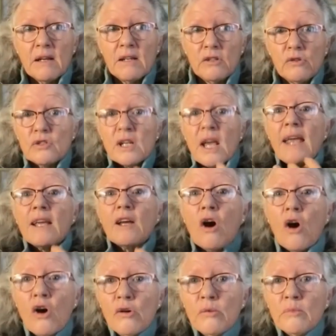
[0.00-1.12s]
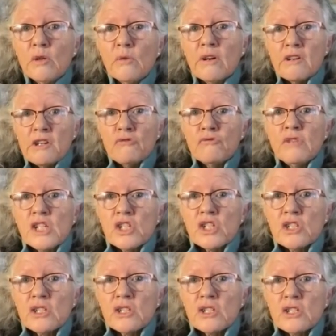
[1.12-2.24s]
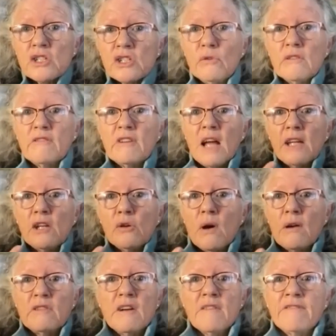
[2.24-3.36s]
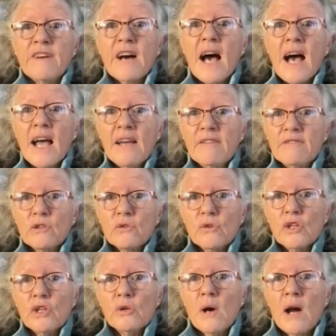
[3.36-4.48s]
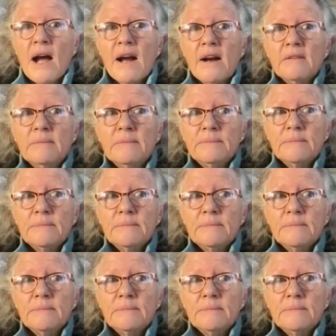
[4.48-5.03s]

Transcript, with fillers: you take home, you are enriched and you are revived, or you are